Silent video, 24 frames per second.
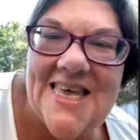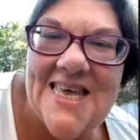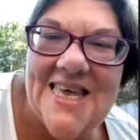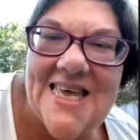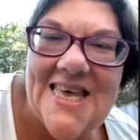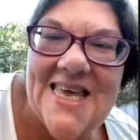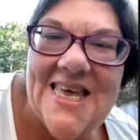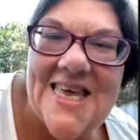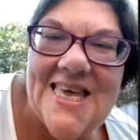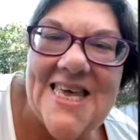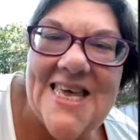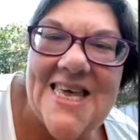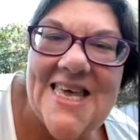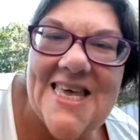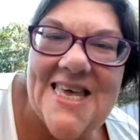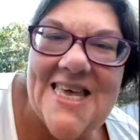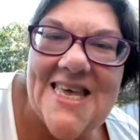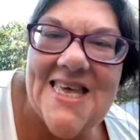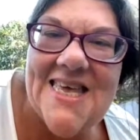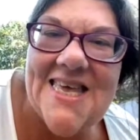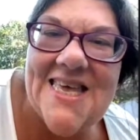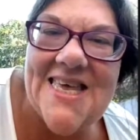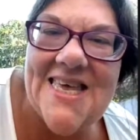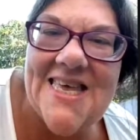
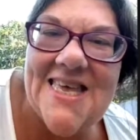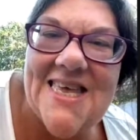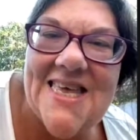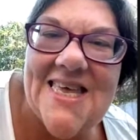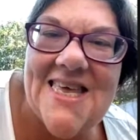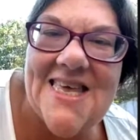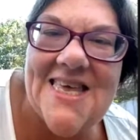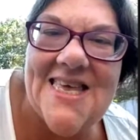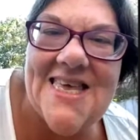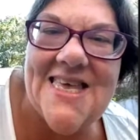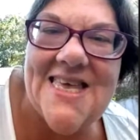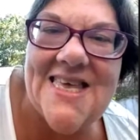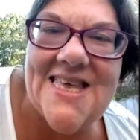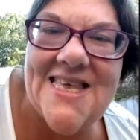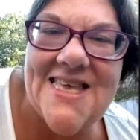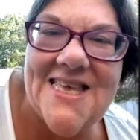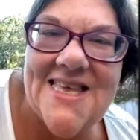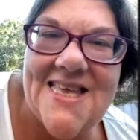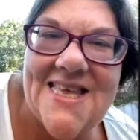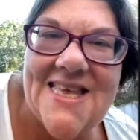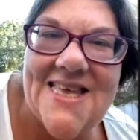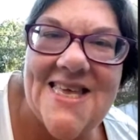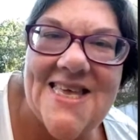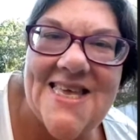
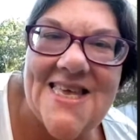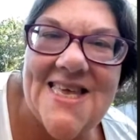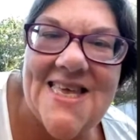No one is speaking in this clip.